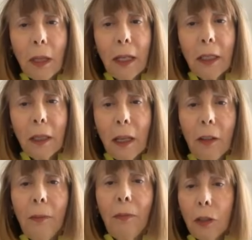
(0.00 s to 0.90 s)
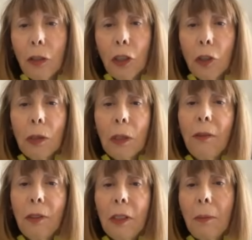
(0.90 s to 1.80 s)
letting their children
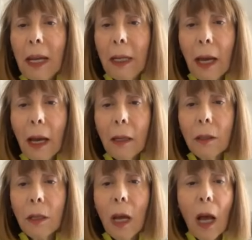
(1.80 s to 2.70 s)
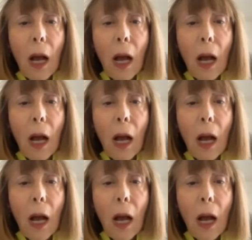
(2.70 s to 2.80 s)
live in the main house.